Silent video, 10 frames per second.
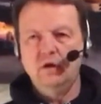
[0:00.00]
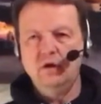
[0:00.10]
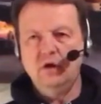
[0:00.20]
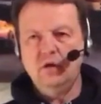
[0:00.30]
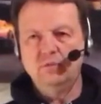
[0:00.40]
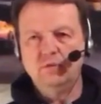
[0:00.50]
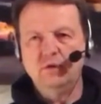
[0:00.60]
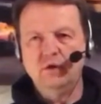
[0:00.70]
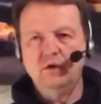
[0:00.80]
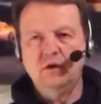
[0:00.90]
He helped
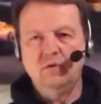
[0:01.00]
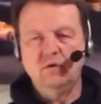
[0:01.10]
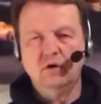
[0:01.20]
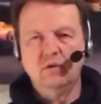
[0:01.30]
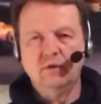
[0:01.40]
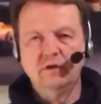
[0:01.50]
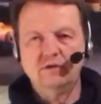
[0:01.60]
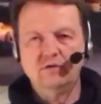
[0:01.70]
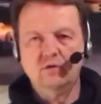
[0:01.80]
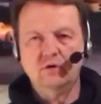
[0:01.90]
me work in my
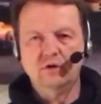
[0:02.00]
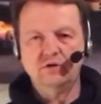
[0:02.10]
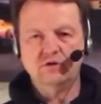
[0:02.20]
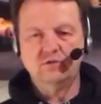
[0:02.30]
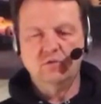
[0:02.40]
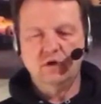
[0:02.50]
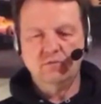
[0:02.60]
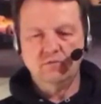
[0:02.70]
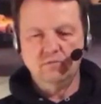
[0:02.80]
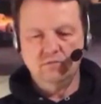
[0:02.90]
storage,
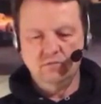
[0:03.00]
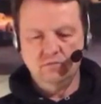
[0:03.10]
one